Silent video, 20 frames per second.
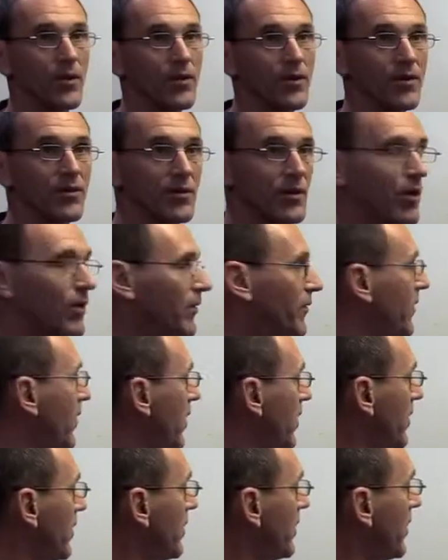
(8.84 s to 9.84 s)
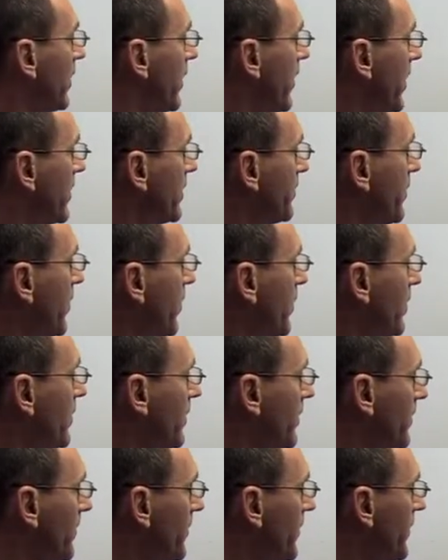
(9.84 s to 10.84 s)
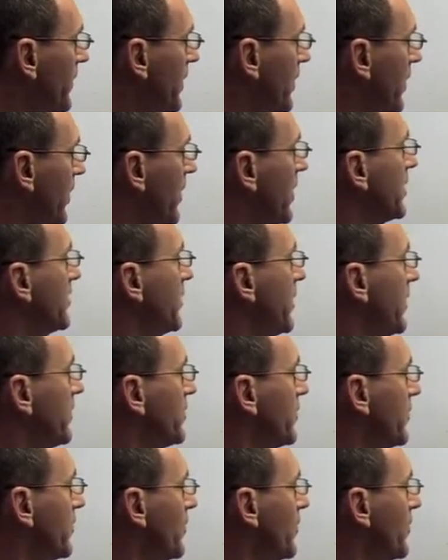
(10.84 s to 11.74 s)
with. So if our exponential